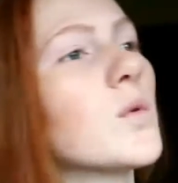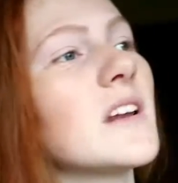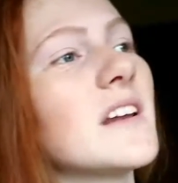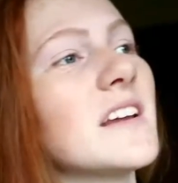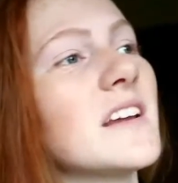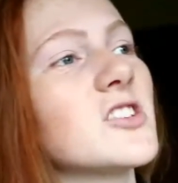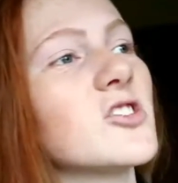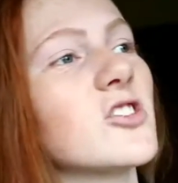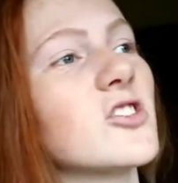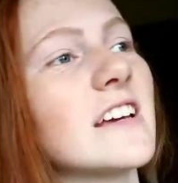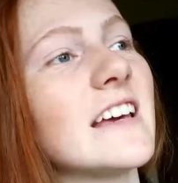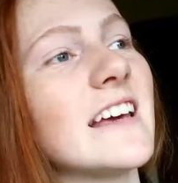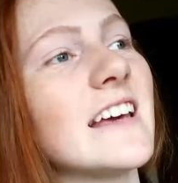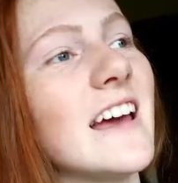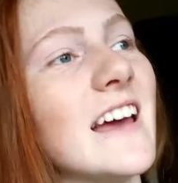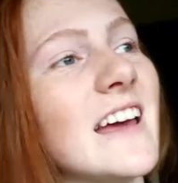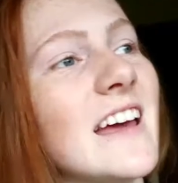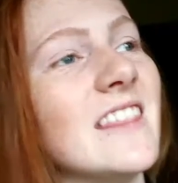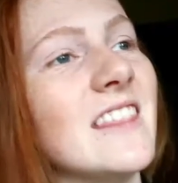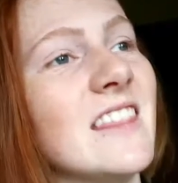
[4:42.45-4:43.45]
We were
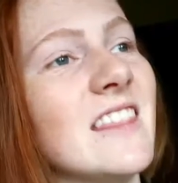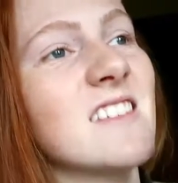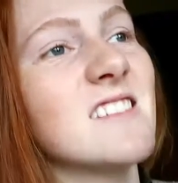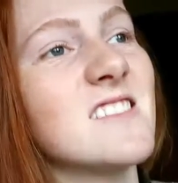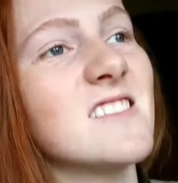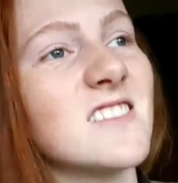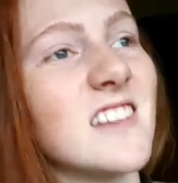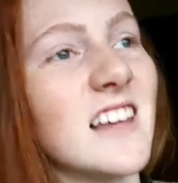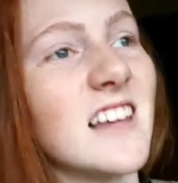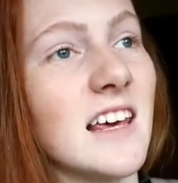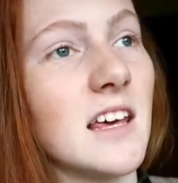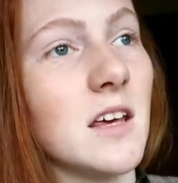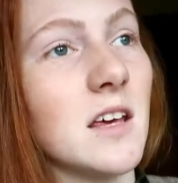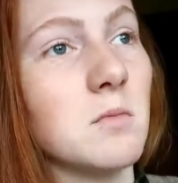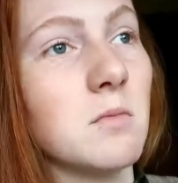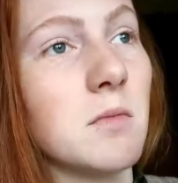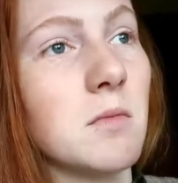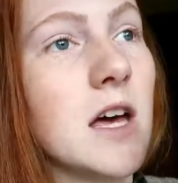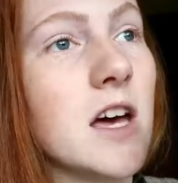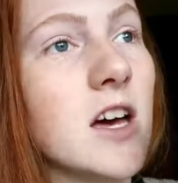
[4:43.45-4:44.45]
literally in the
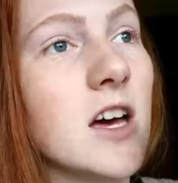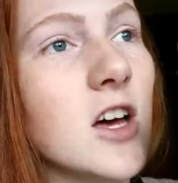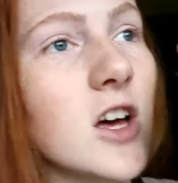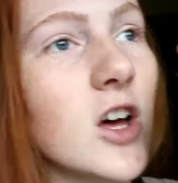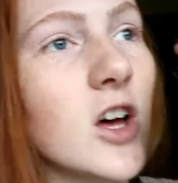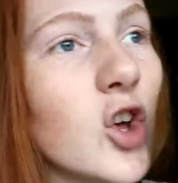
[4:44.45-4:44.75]
same